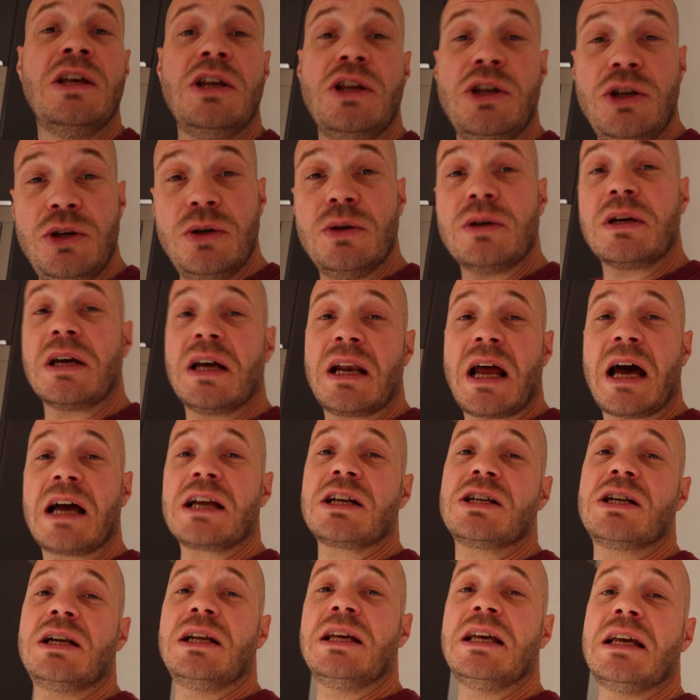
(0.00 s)
you can
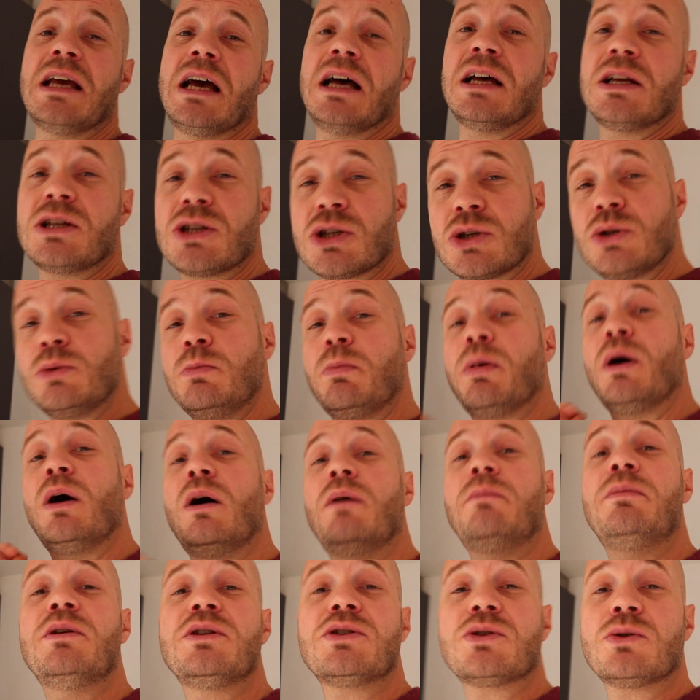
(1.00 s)
actually get
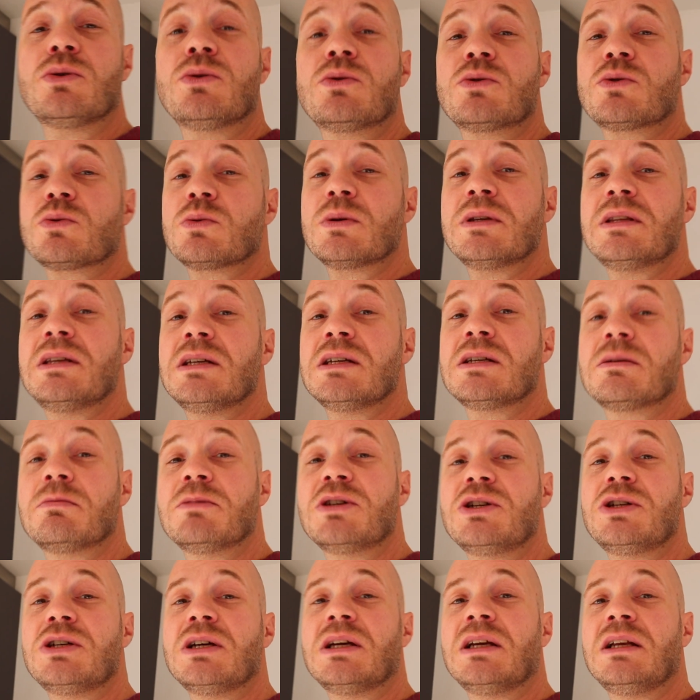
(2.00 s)
superb results with this
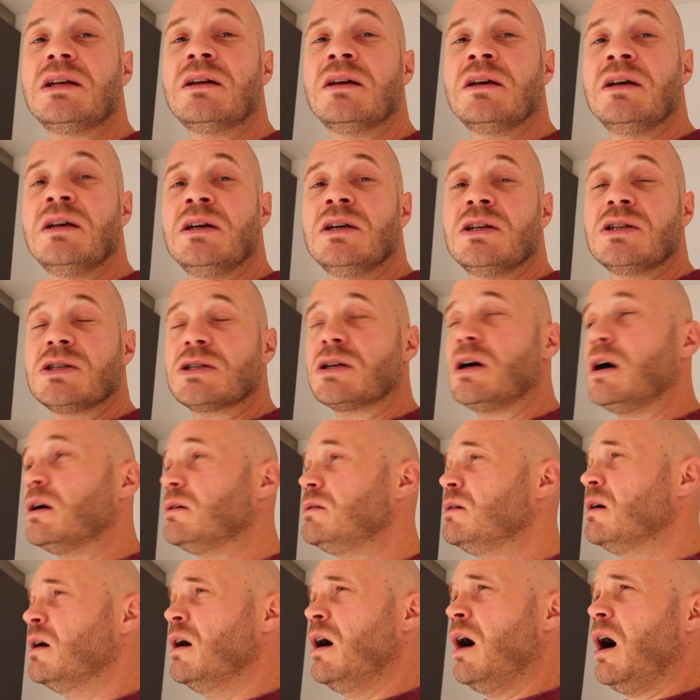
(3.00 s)
machine.
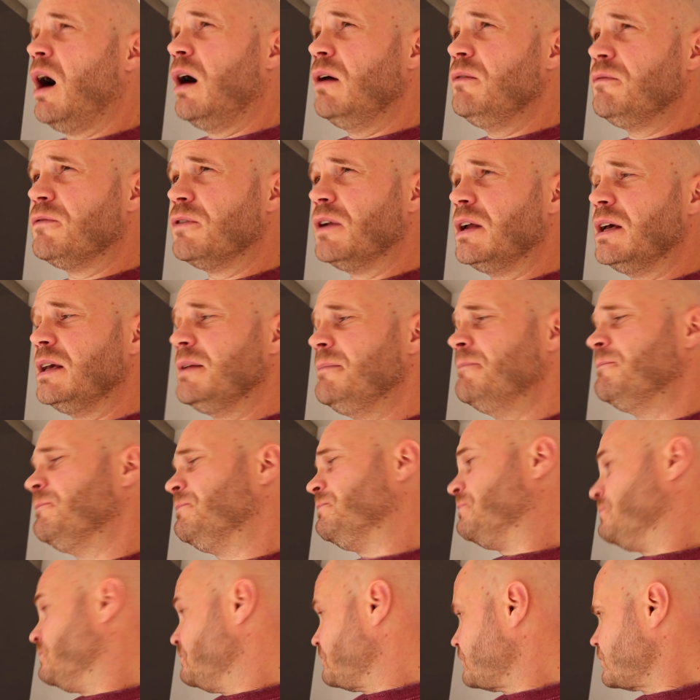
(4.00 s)
So hopefully
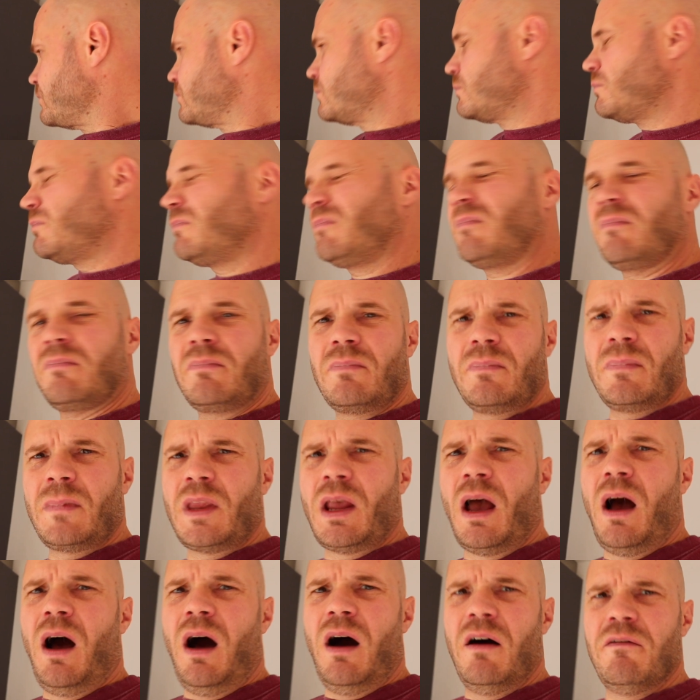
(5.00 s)

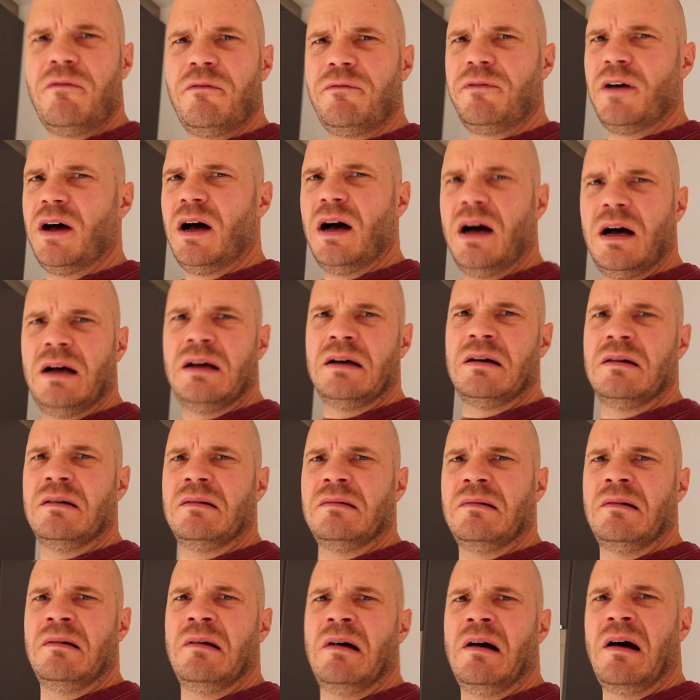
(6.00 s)
I
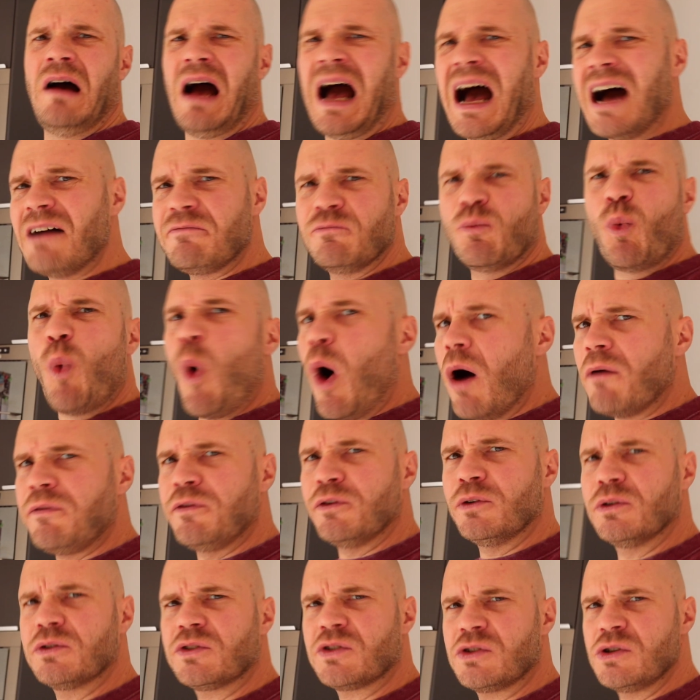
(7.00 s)
haven't
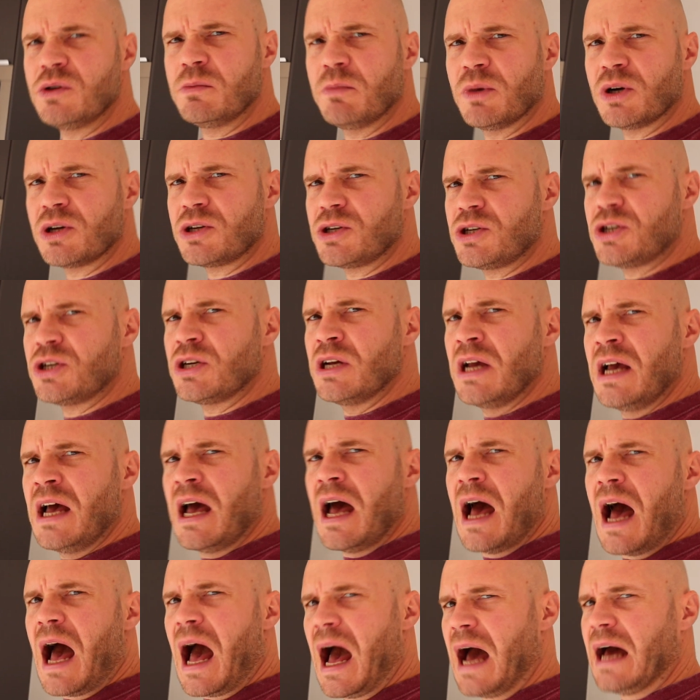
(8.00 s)
waffled too much,
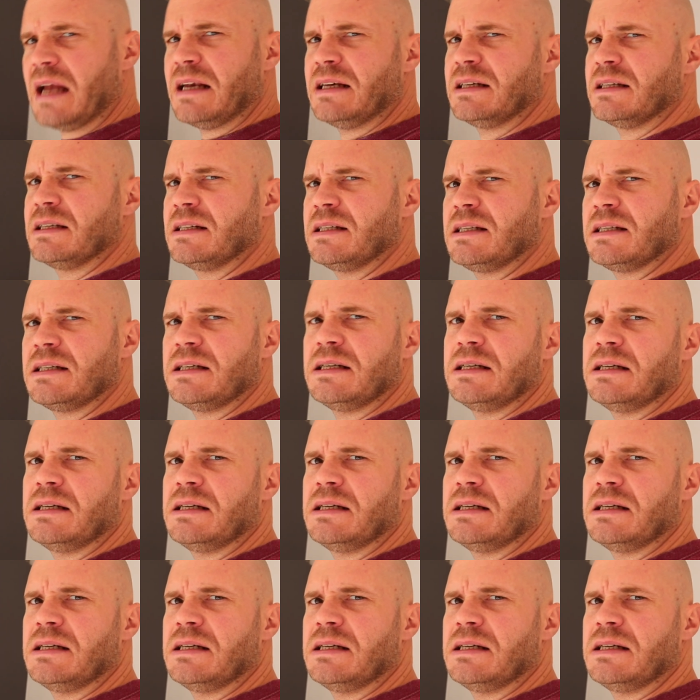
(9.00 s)
and